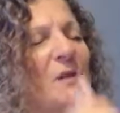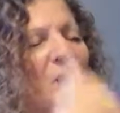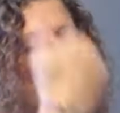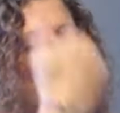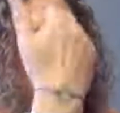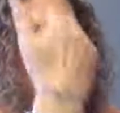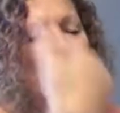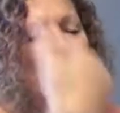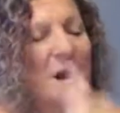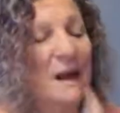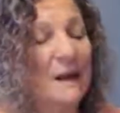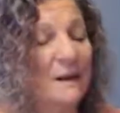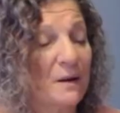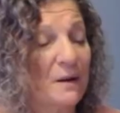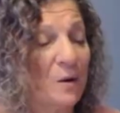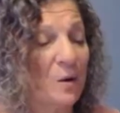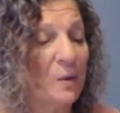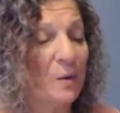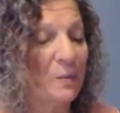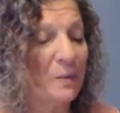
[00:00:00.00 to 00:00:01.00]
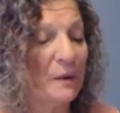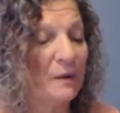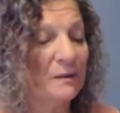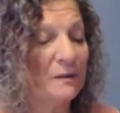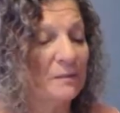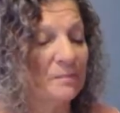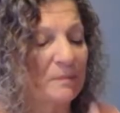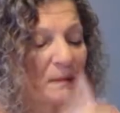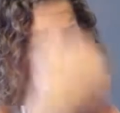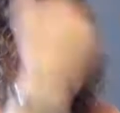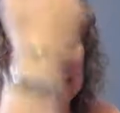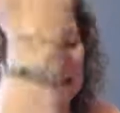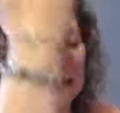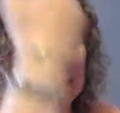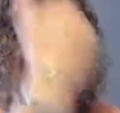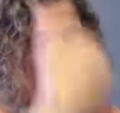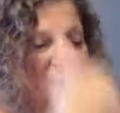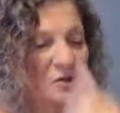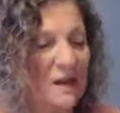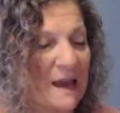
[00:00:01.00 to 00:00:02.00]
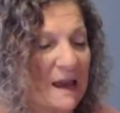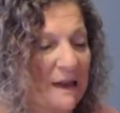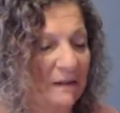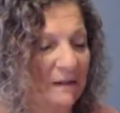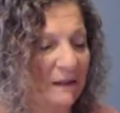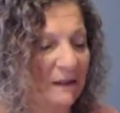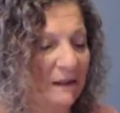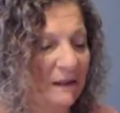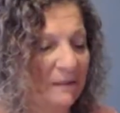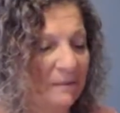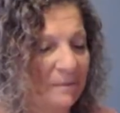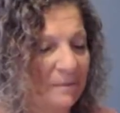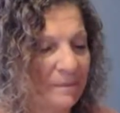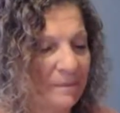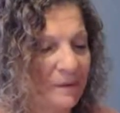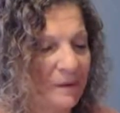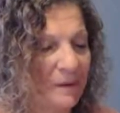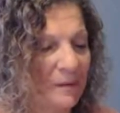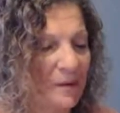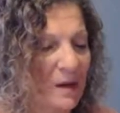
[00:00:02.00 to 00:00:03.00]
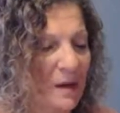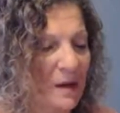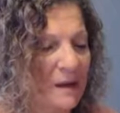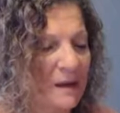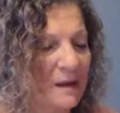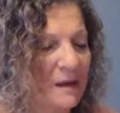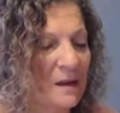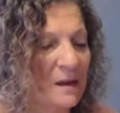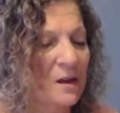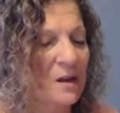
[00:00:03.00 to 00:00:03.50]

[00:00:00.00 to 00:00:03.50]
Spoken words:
all mine open because I'm channeling, okay?